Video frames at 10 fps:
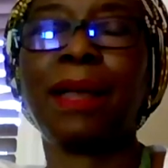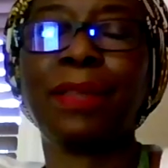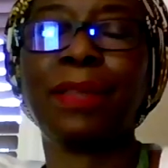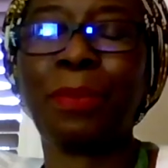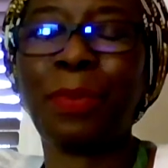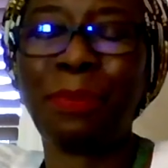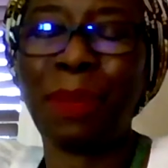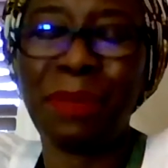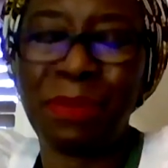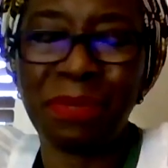they would
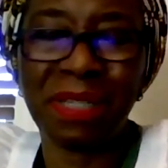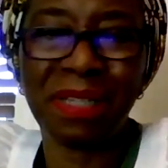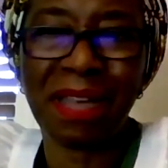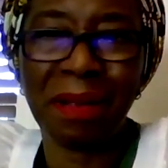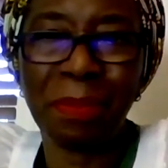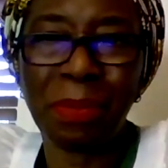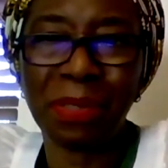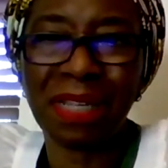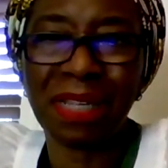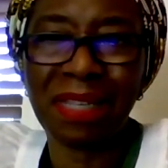probably be reading Harry
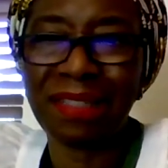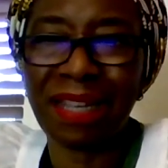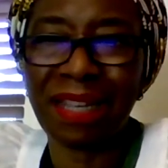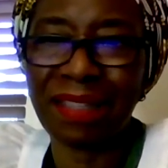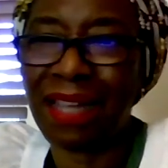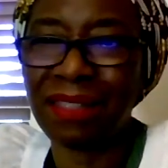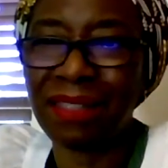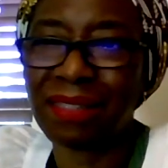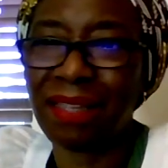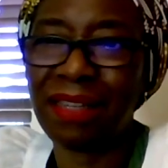Potter, kids like that,
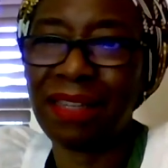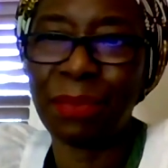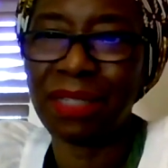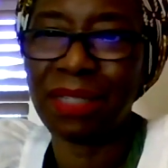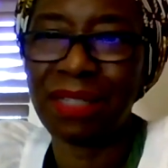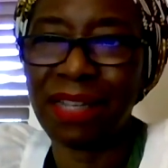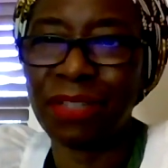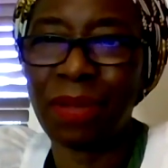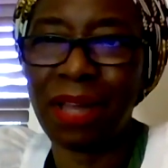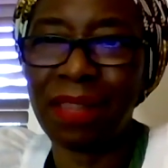and Lemon
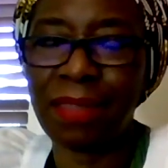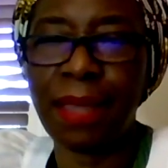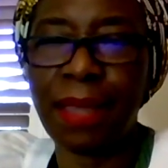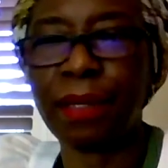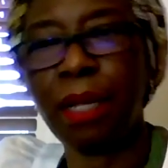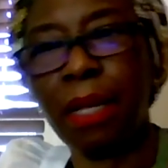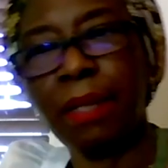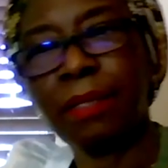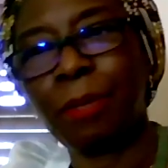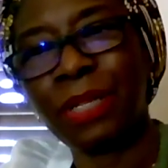Stickers, rather than
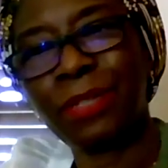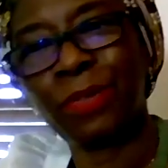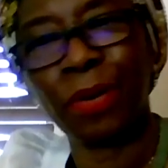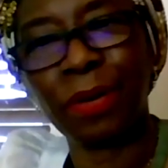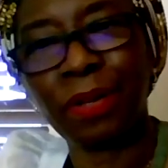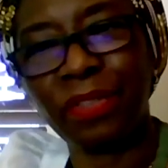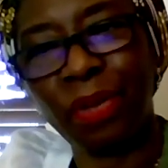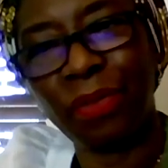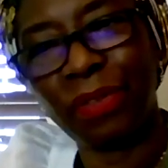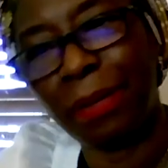some historical
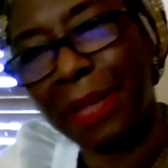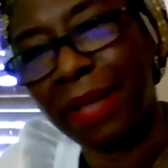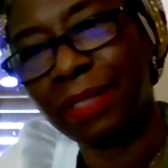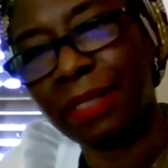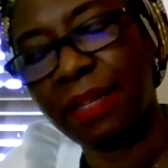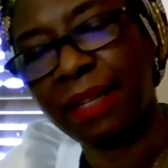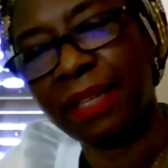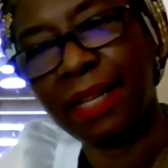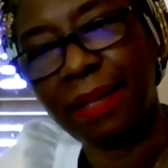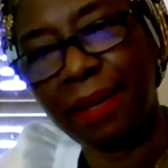novel about a
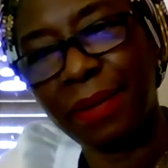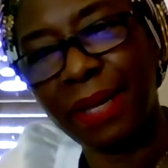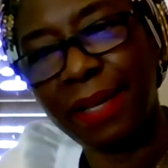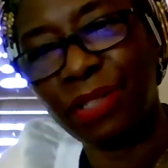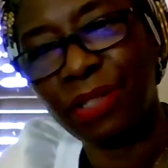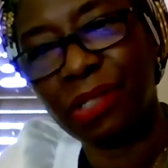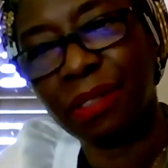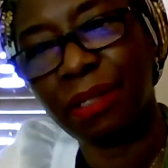kid their age.